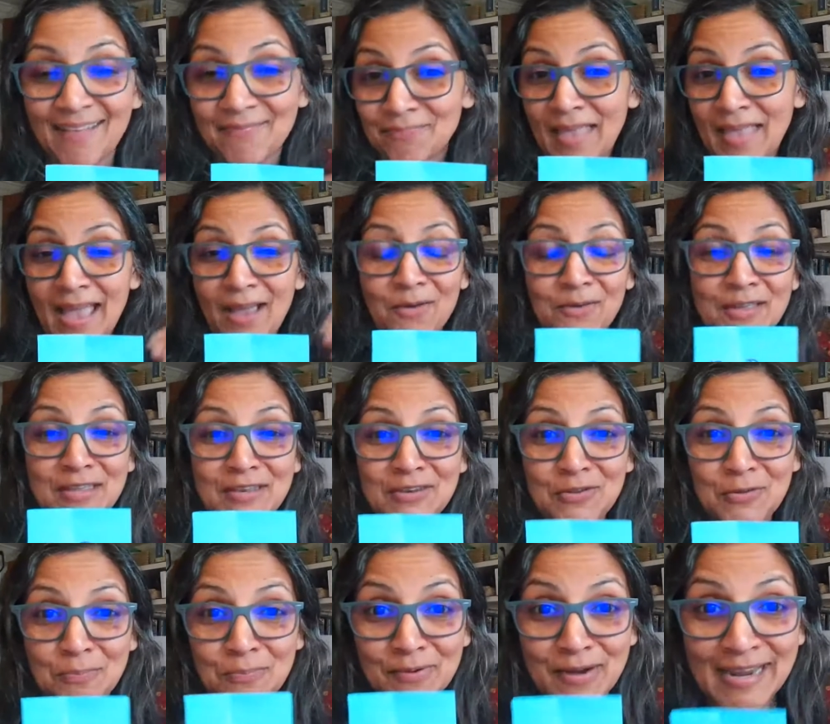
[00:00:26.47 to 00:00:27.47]
How can you
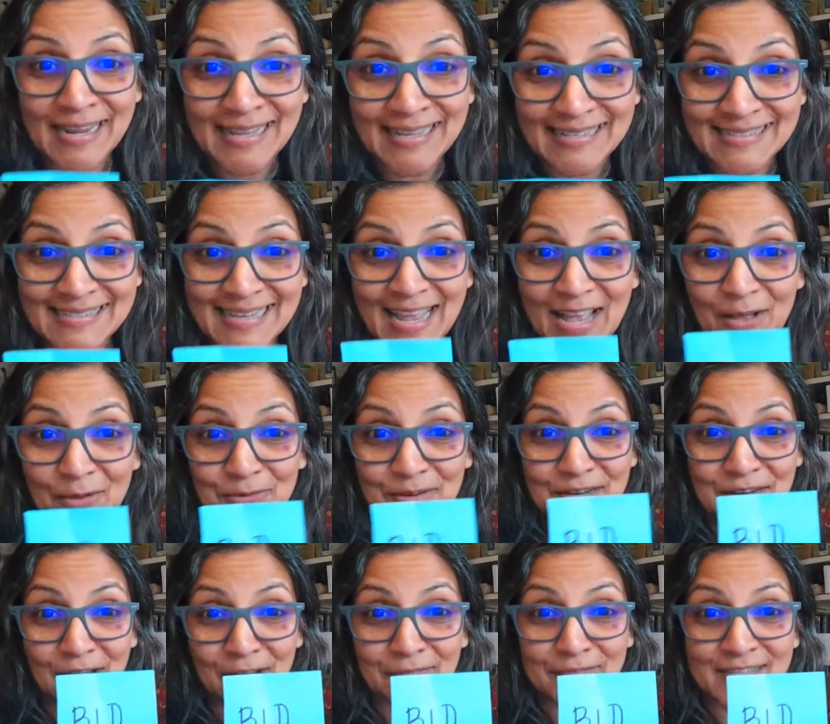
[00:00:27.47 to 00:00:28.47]
break it down
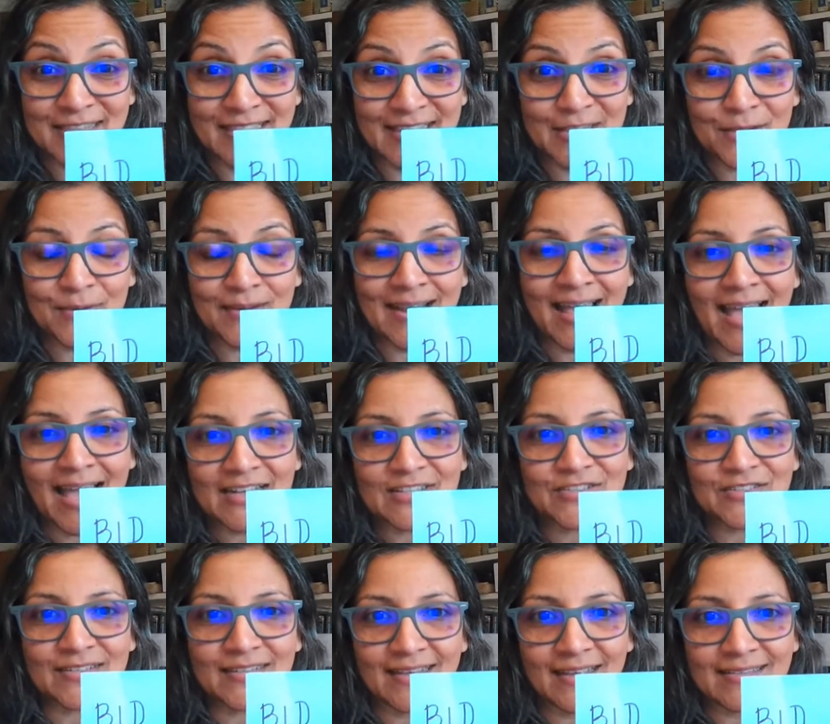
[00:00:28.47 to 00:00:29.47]
enough so that you can
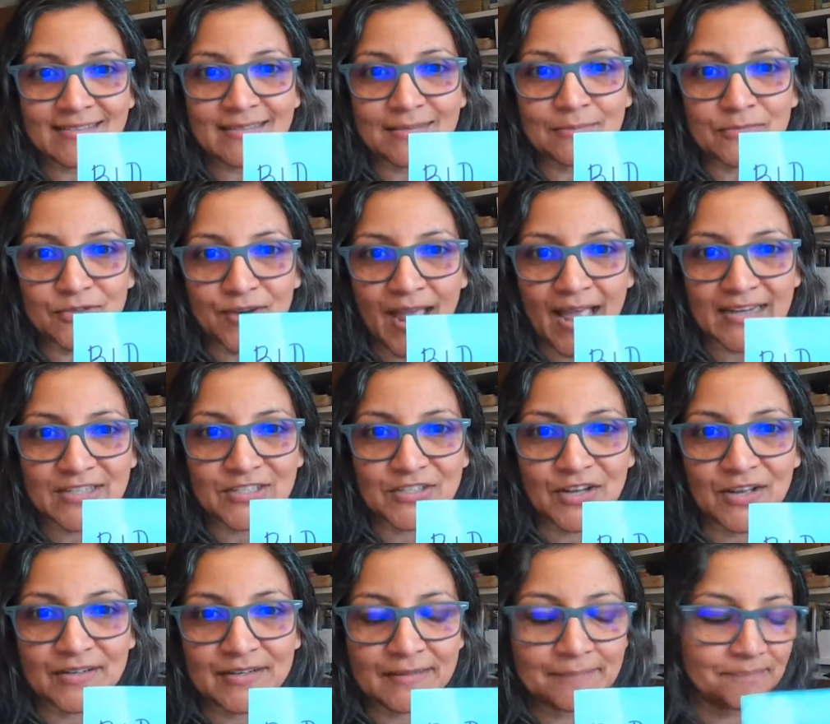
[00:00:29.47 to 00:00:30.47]
actually get some traction
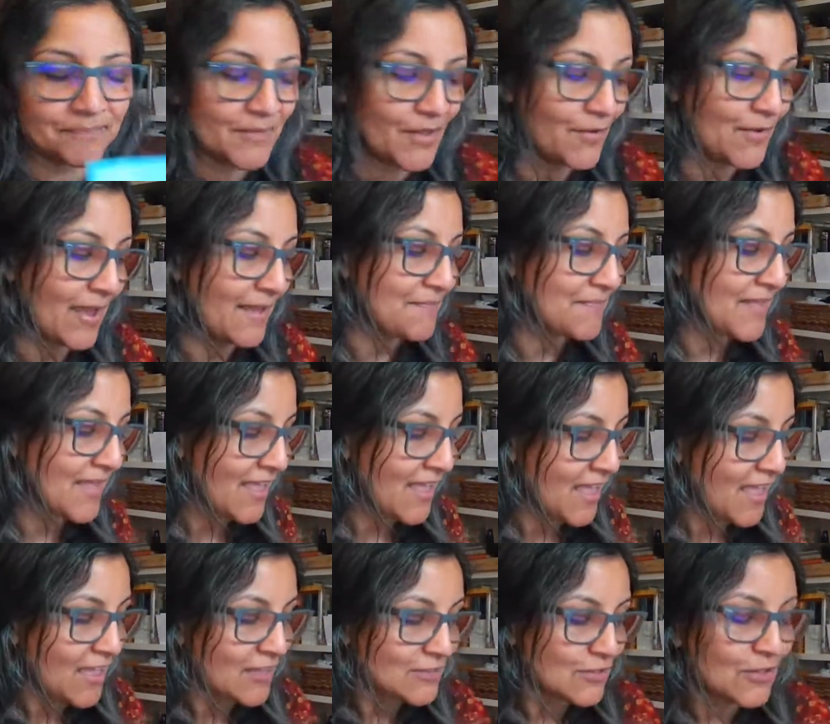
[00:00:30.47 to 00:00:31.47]
on it? Okay,
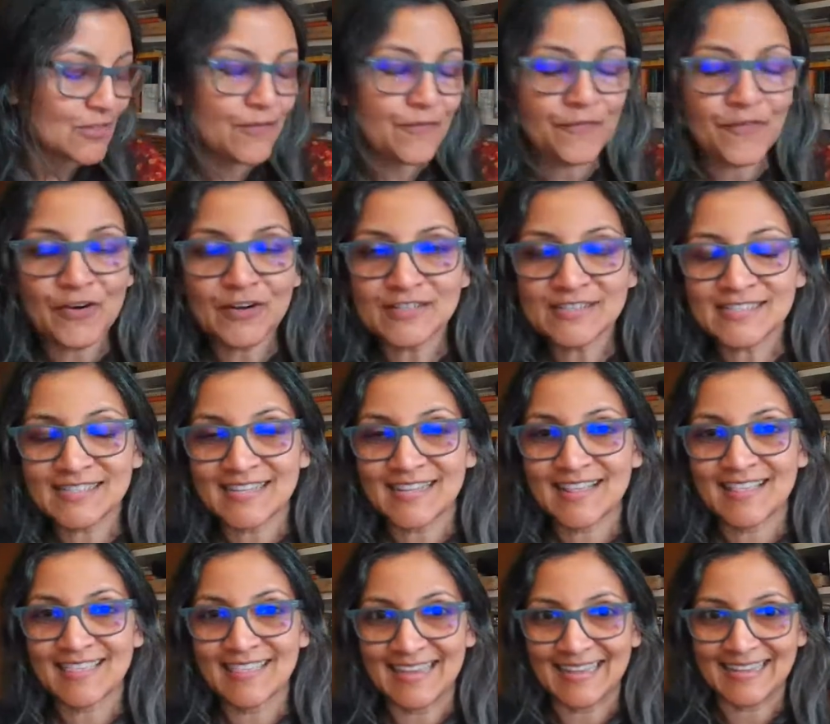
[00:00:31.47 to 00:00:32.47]
so the first
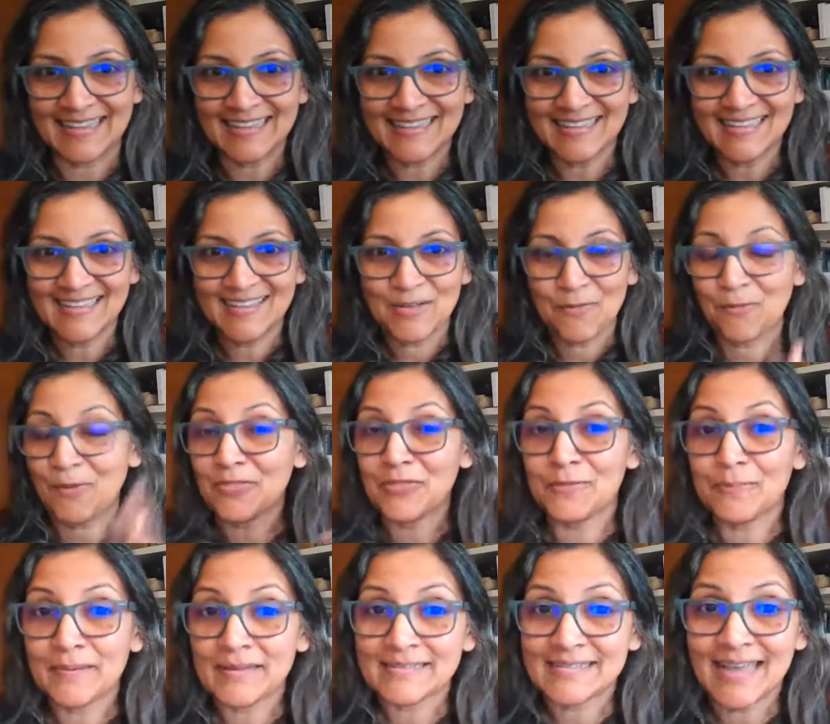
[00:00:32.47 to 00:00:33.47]
thing with your
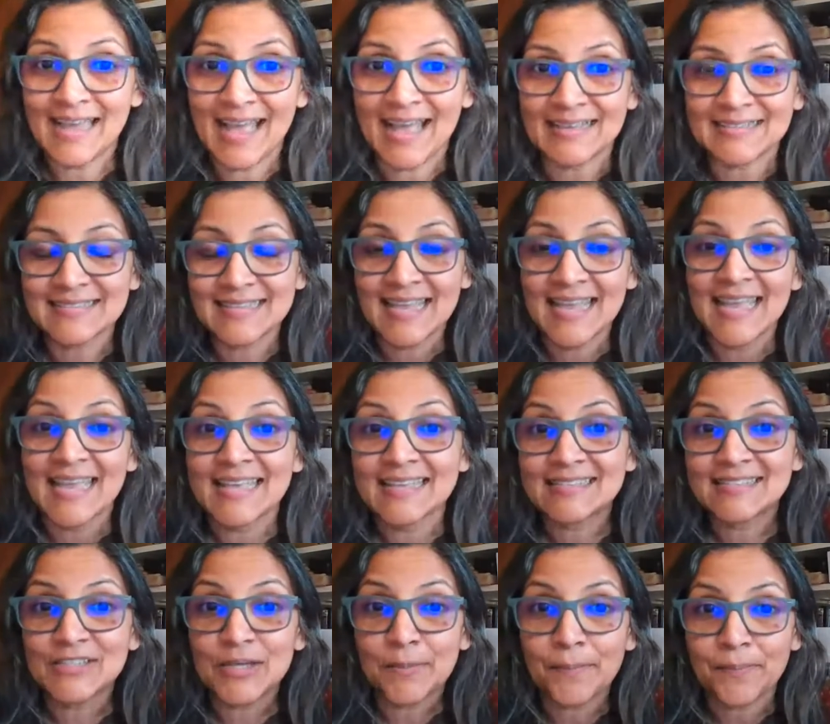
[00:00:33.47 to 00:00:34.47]
big task is
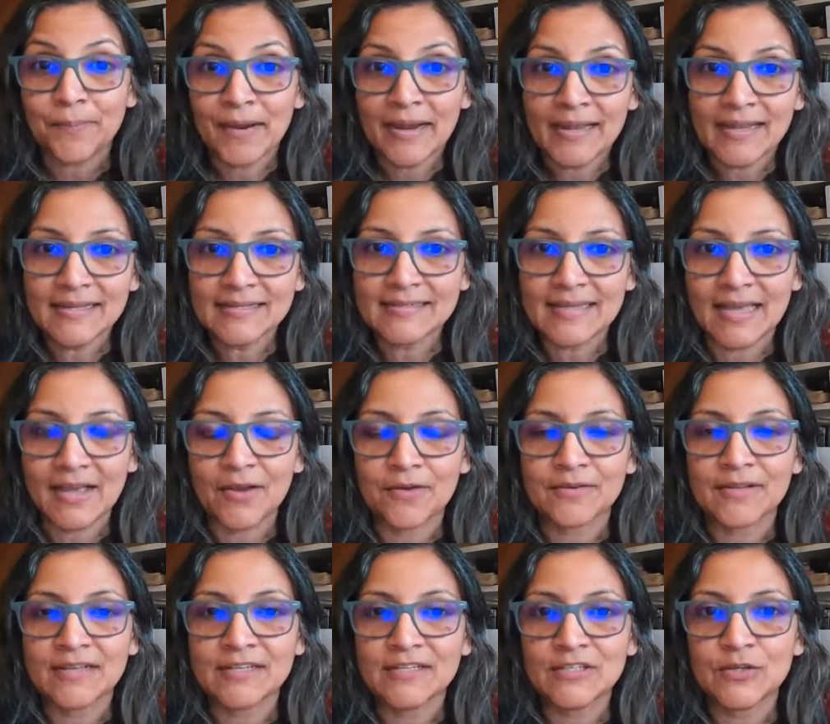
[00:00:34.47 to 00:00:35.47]
to break it down
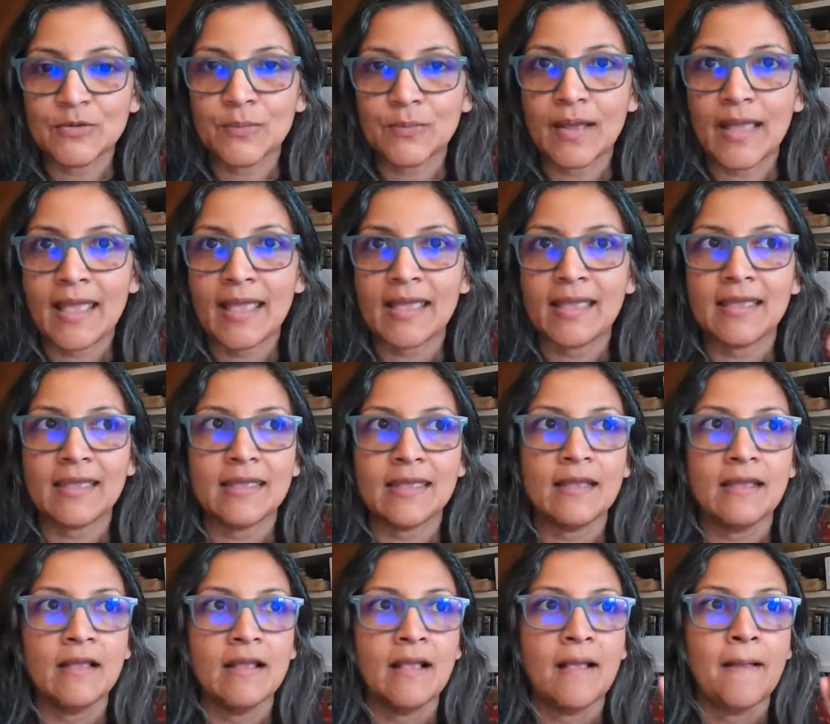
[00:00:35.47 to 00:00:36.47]
into
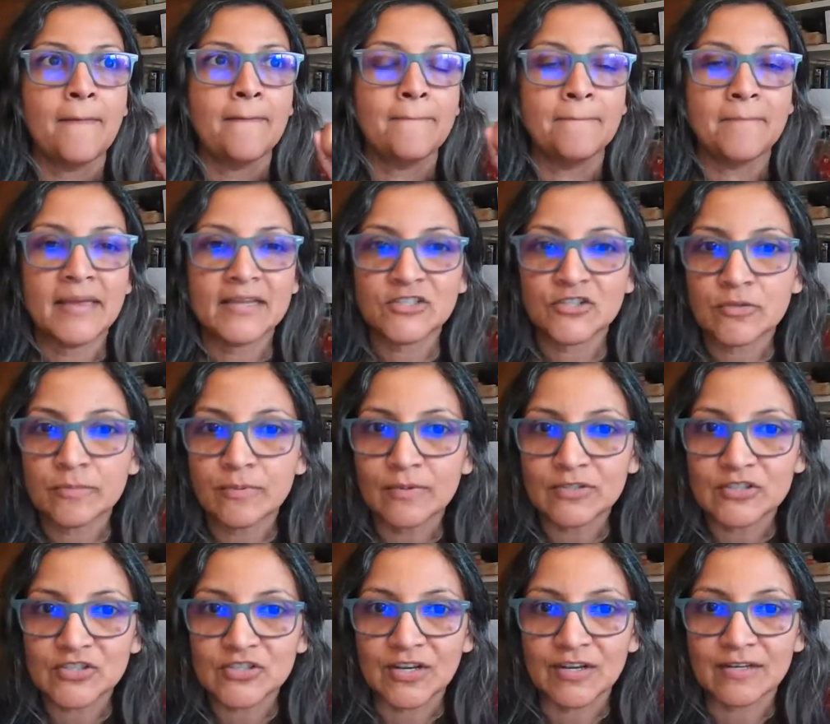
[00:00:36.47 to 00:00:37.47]
a measurable
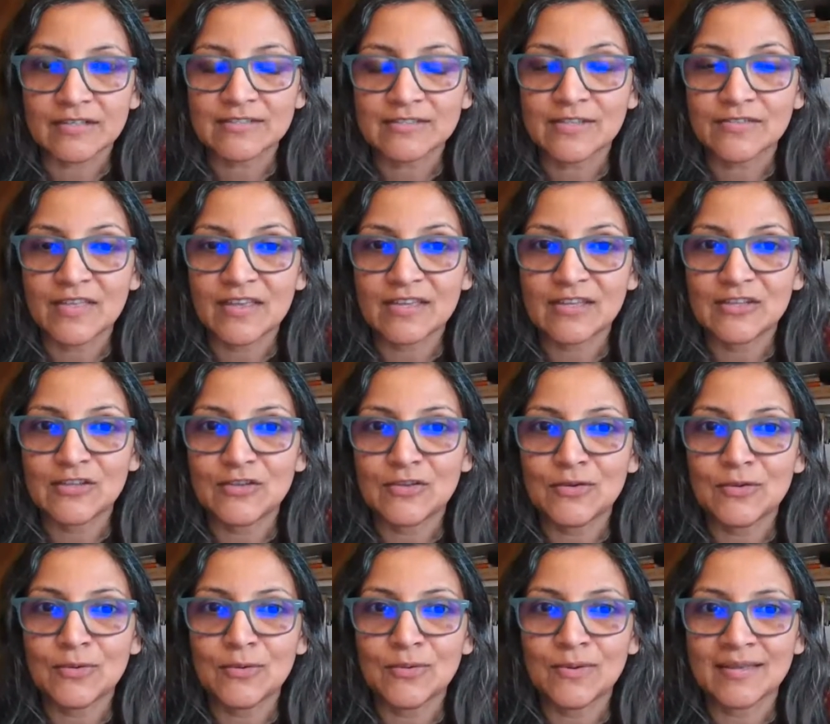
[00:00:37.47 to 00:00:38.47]
chunk so that
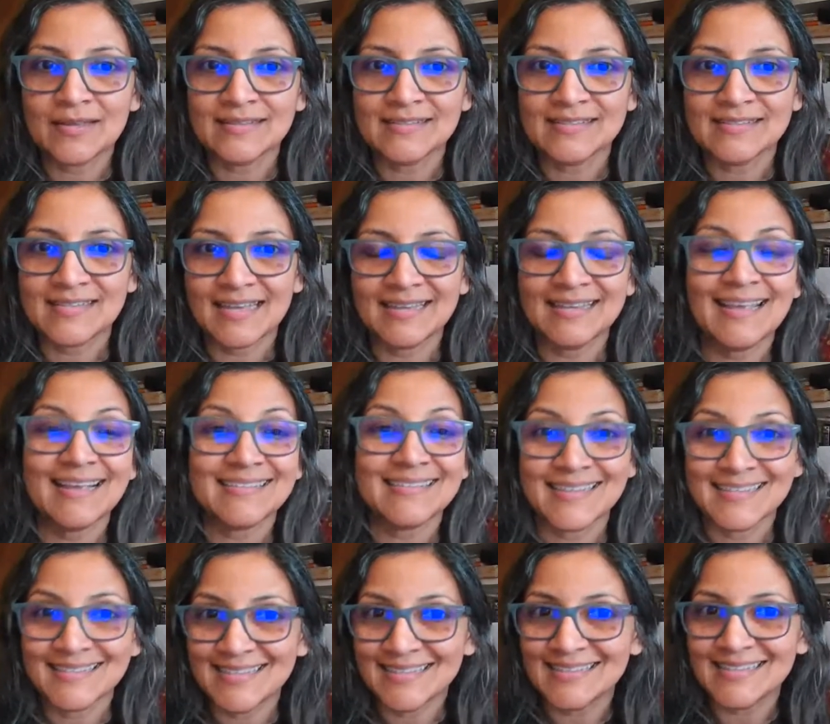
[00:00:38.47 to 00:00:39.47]
you can say, yes, I
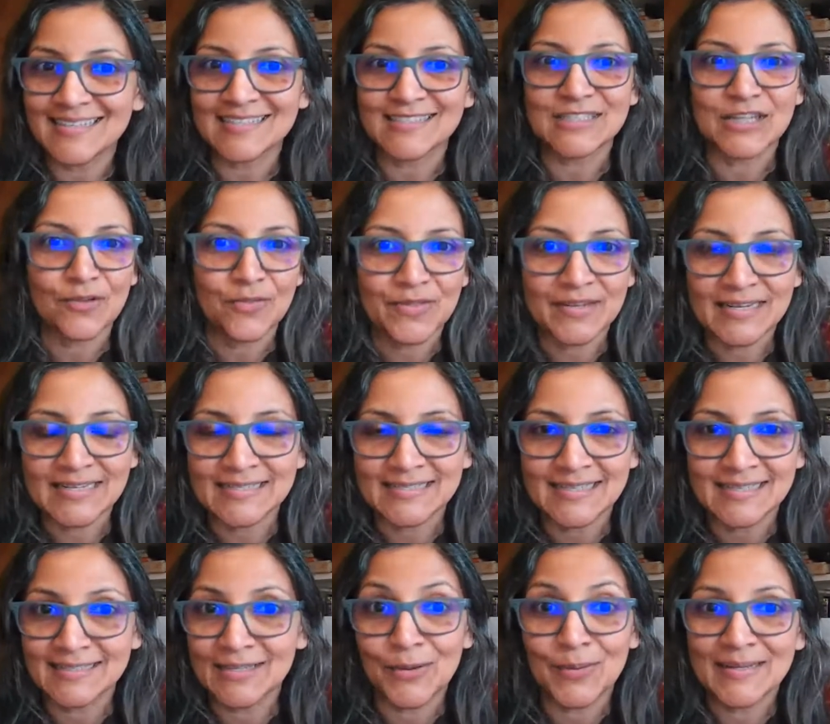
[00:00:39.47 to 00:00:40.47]
did this, no, that I did,
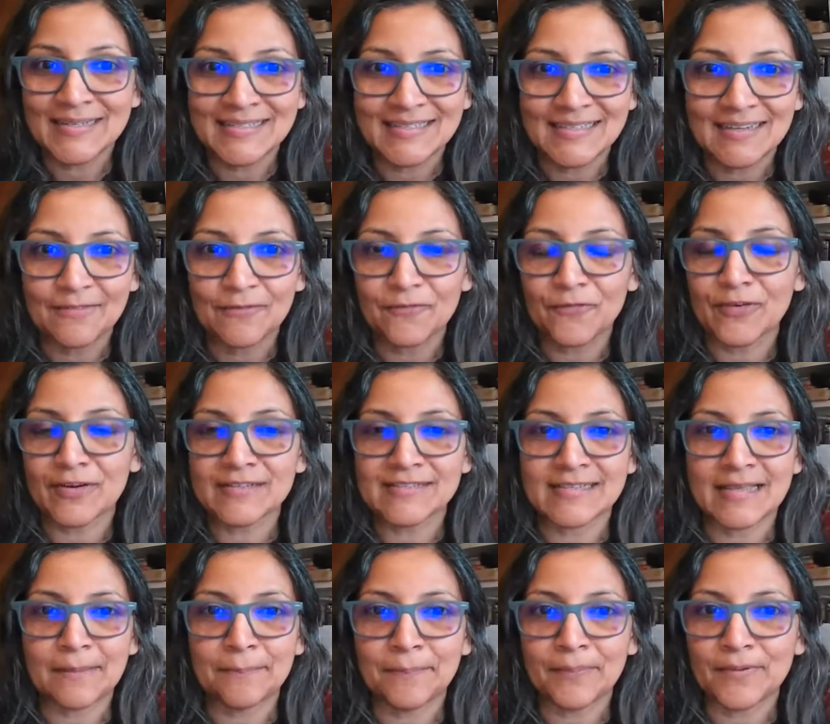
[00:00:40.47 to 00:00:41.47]
no, I didn't. For
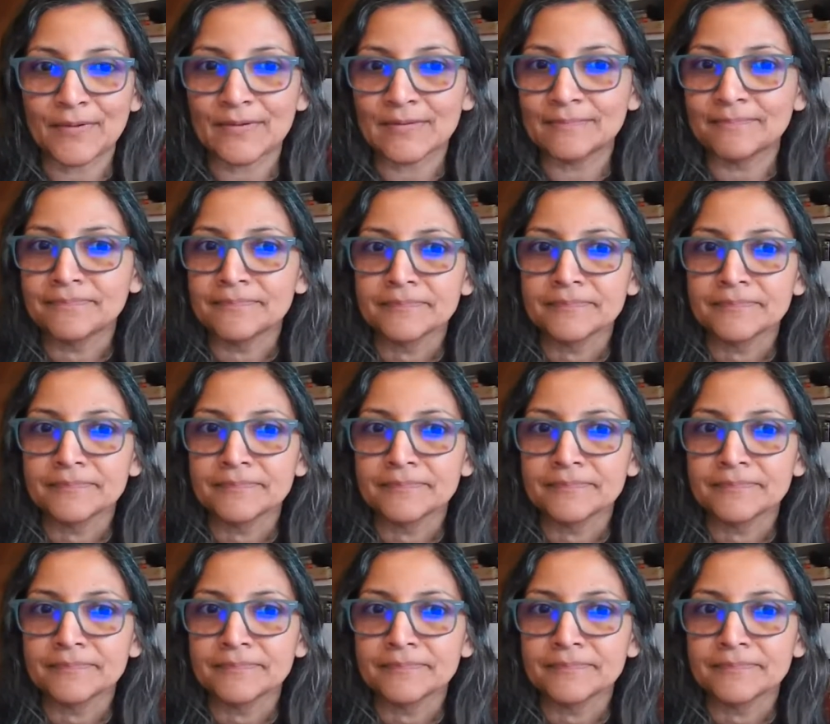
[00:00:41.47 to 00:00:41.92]
example,